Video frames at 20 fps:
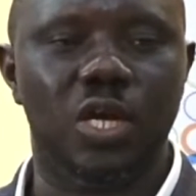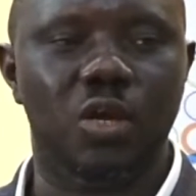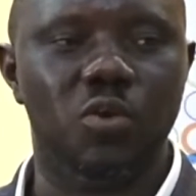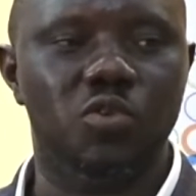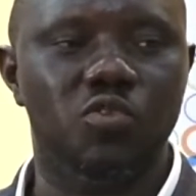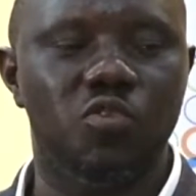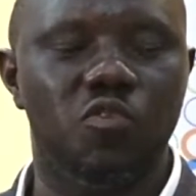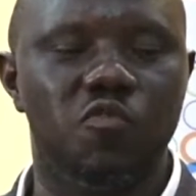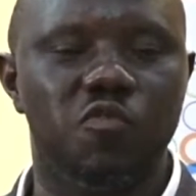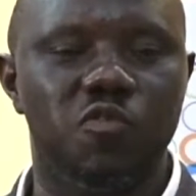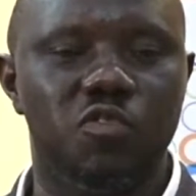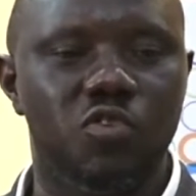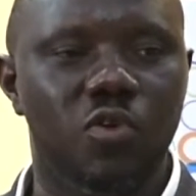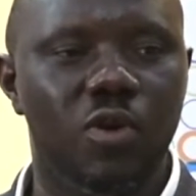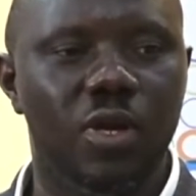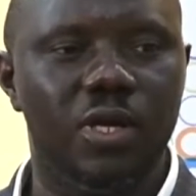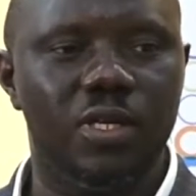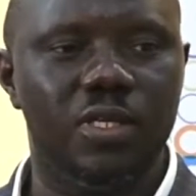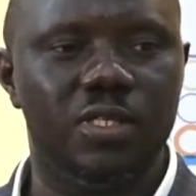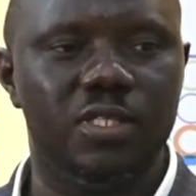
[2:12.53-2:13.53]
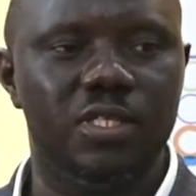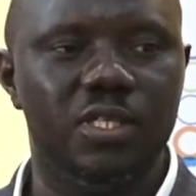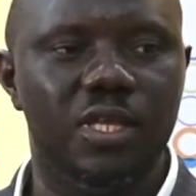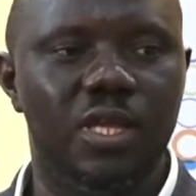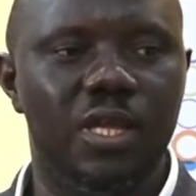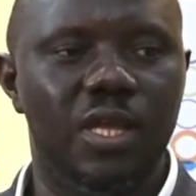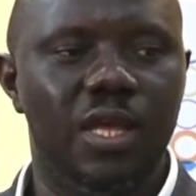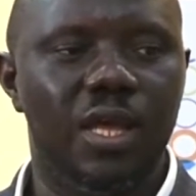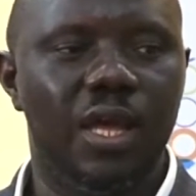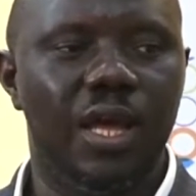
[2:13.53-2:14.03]
out of drugs
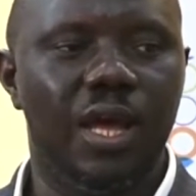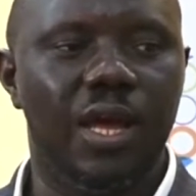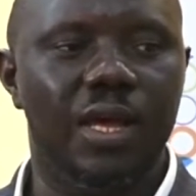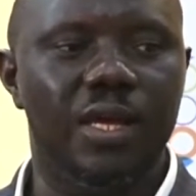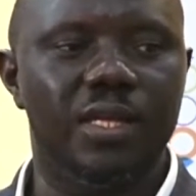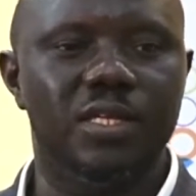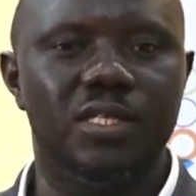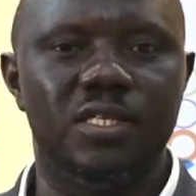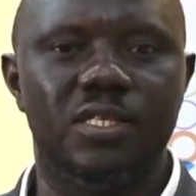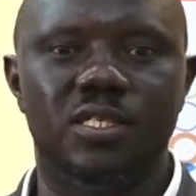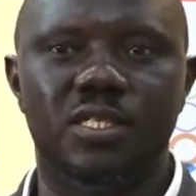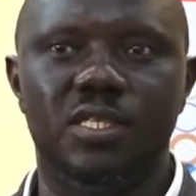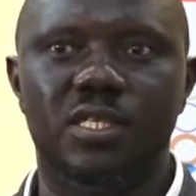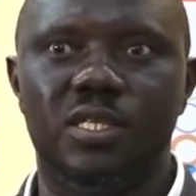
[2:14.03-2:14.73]
and